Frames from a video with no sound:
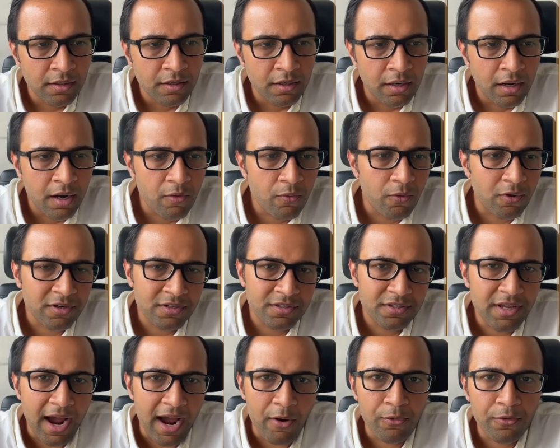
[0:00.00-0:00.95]
Now, what's
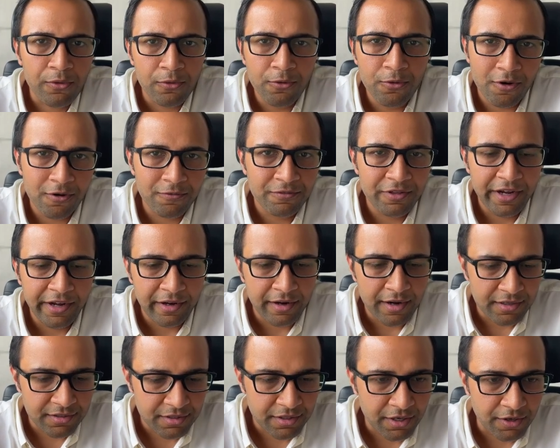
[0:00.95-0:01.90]
the outlook of the
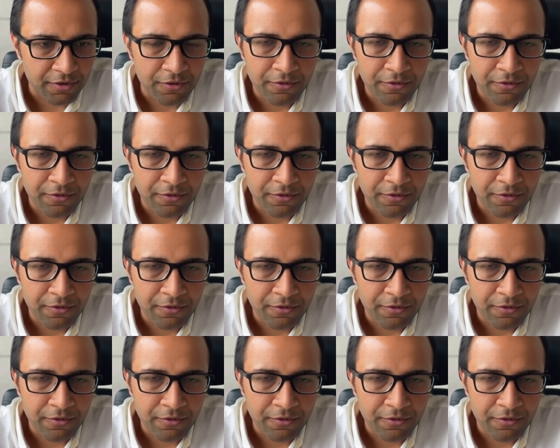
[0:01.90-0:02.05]
industry?